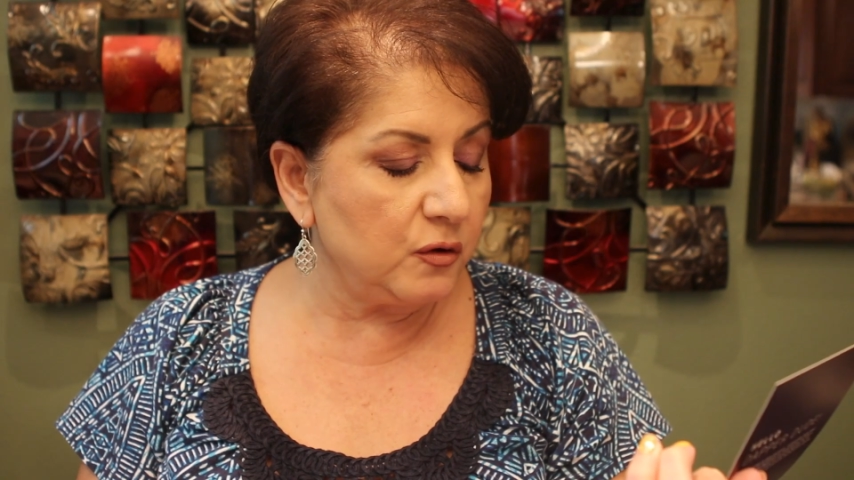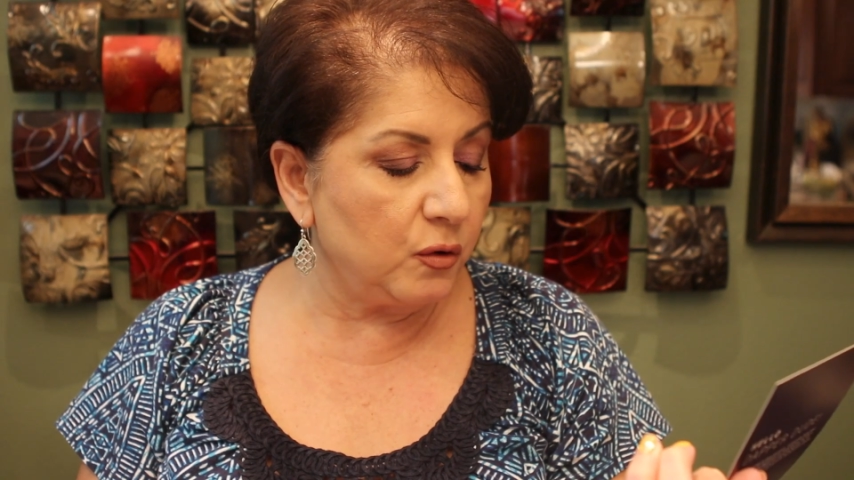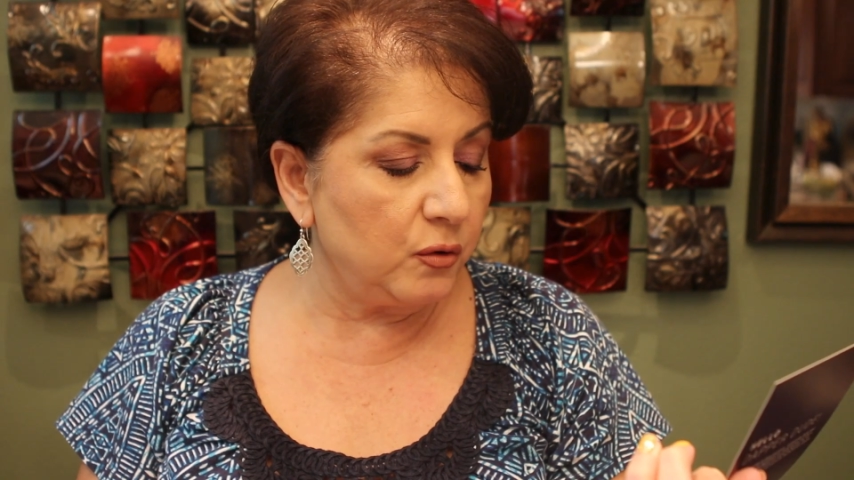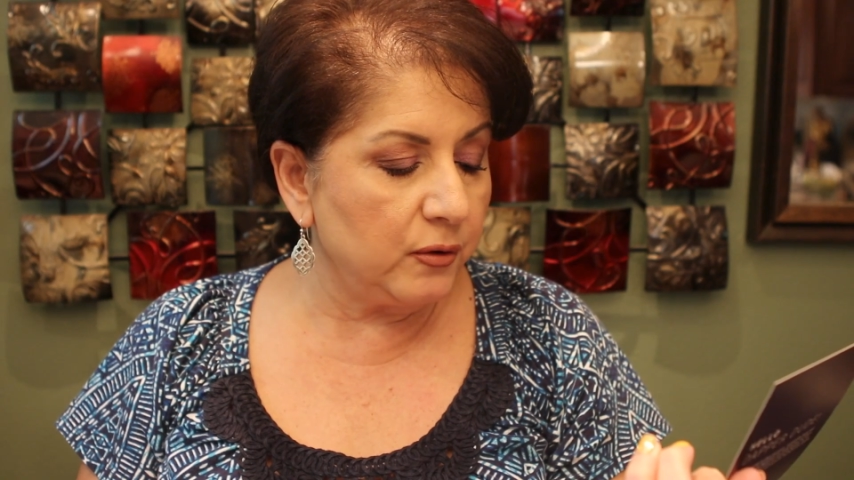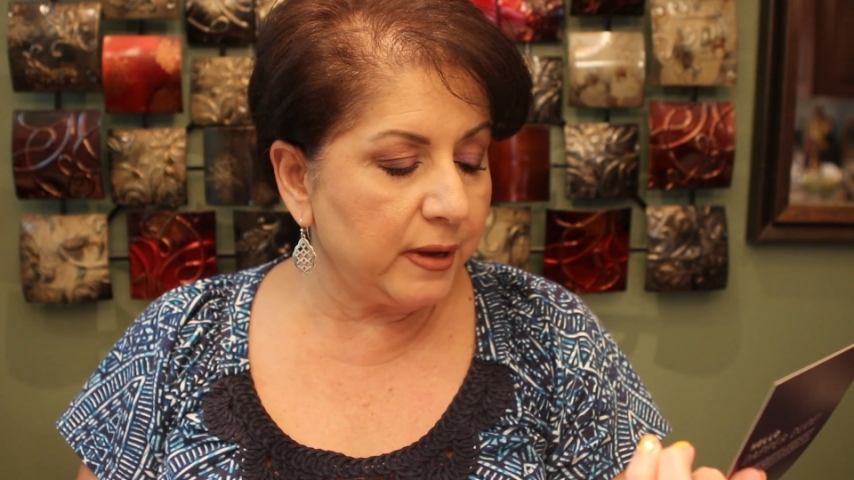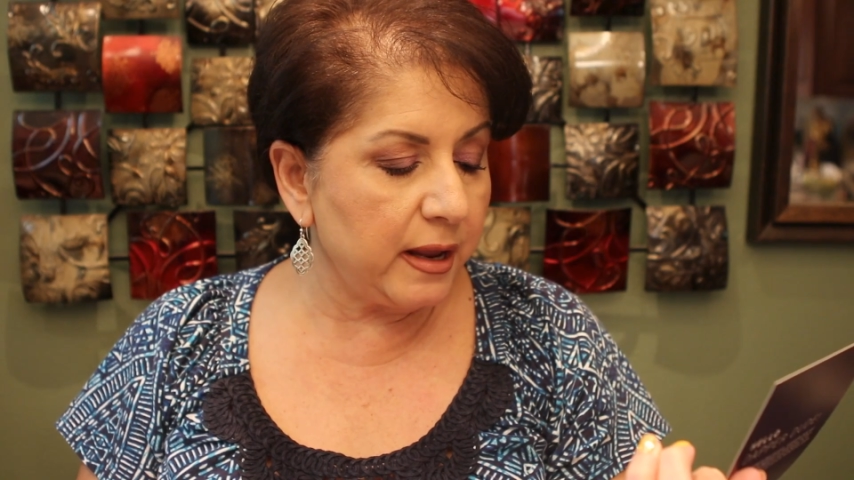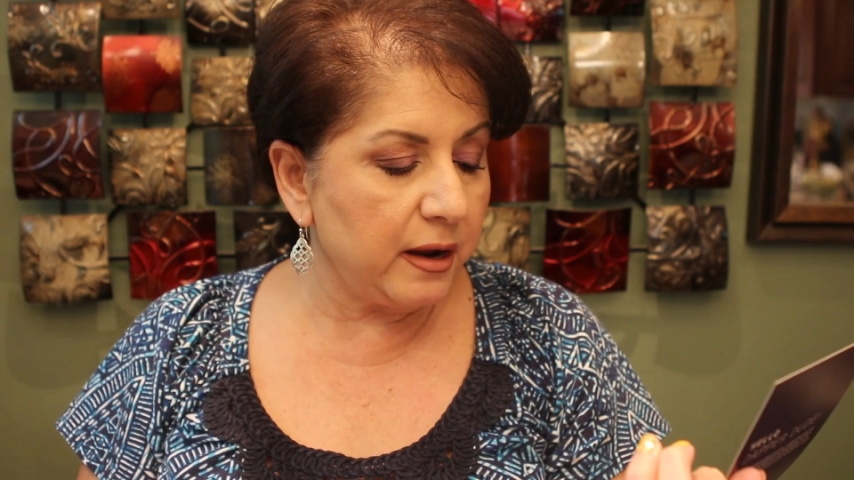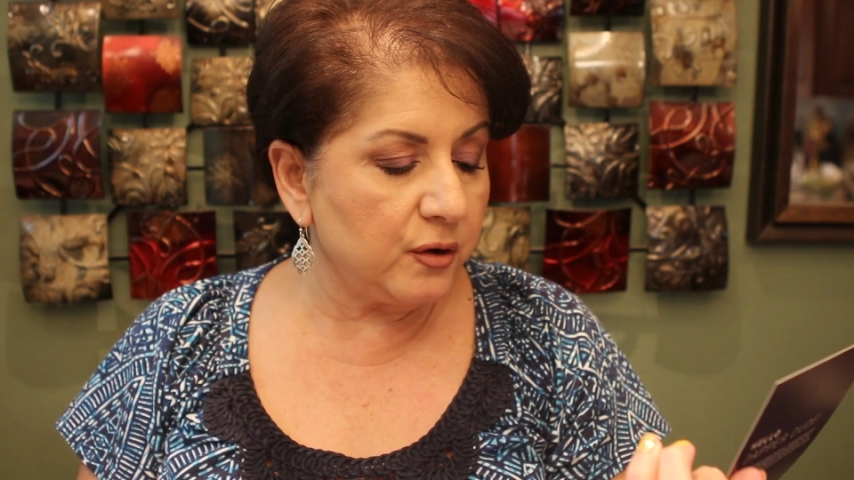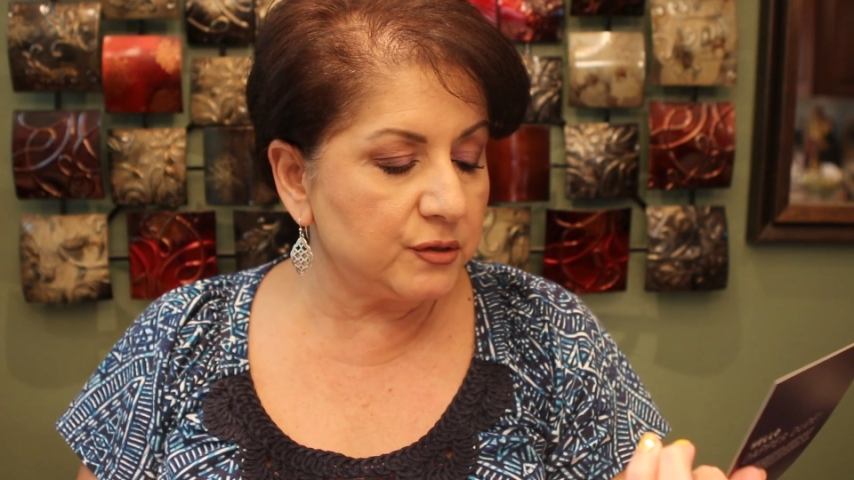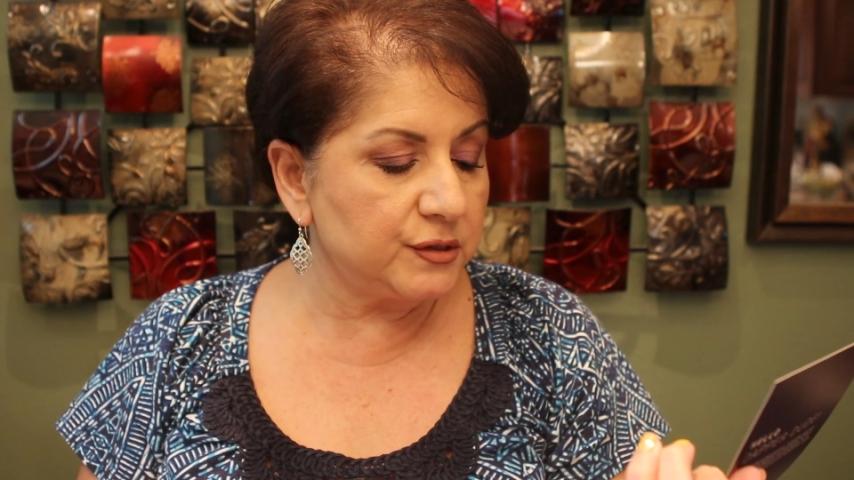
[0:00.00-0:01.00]
oral
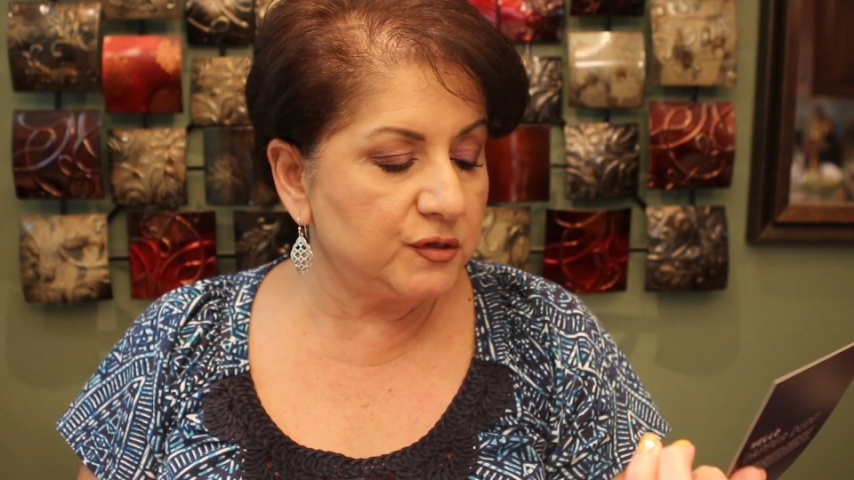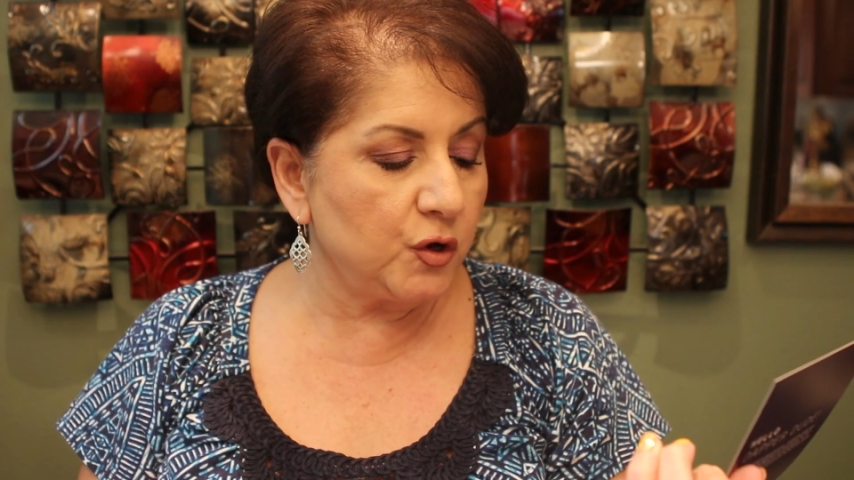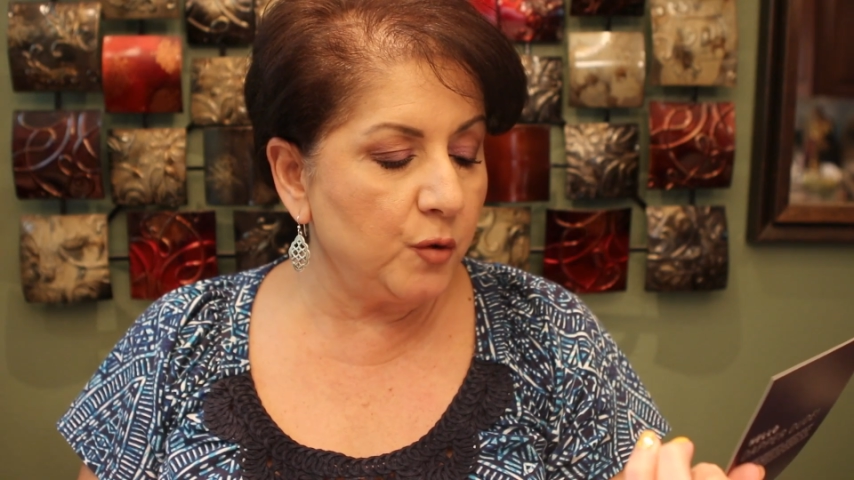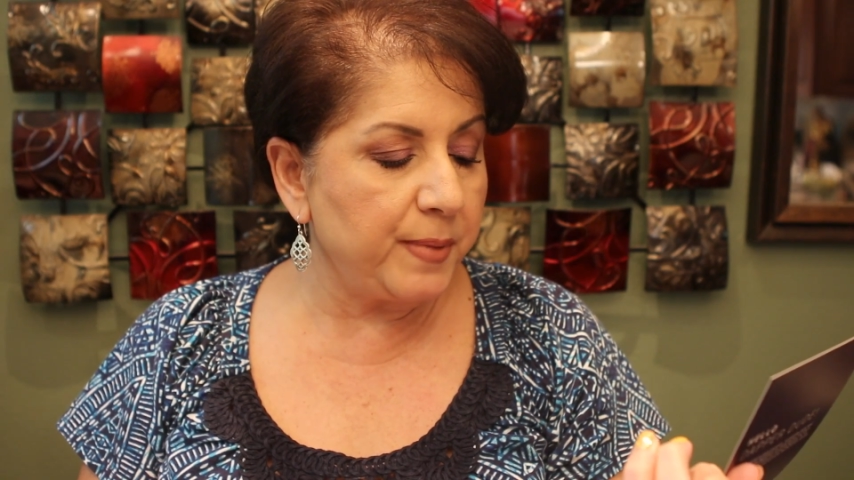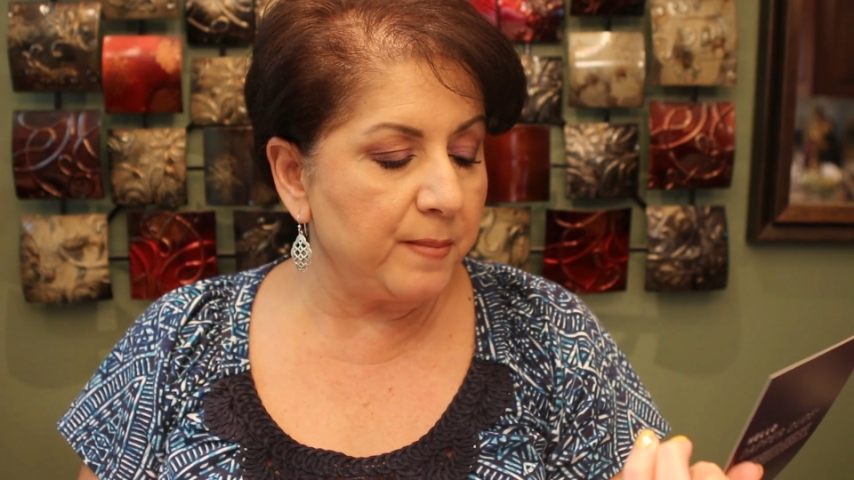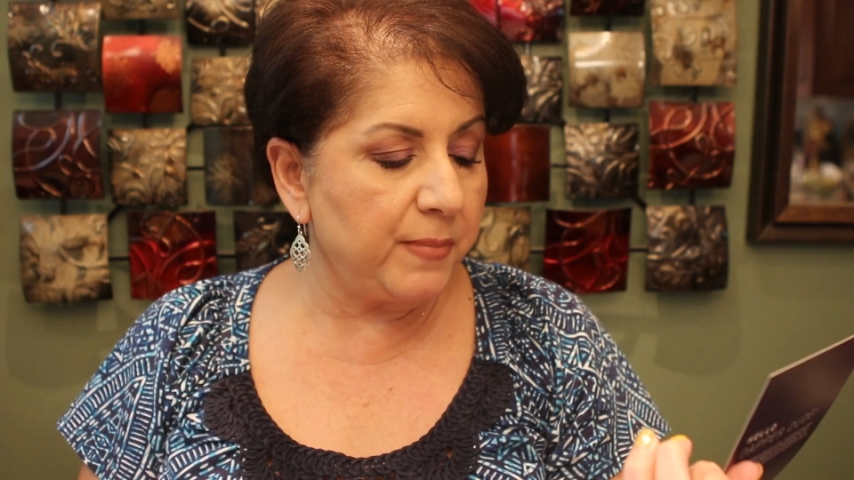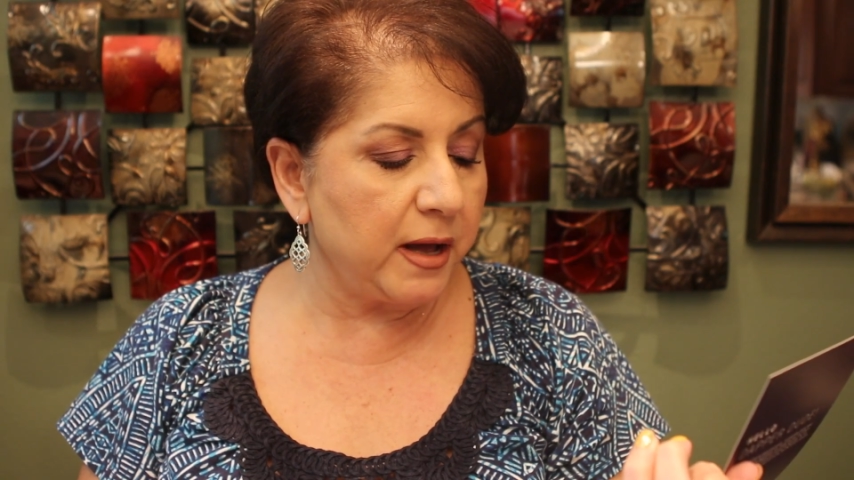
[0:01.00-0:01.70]
care, soap and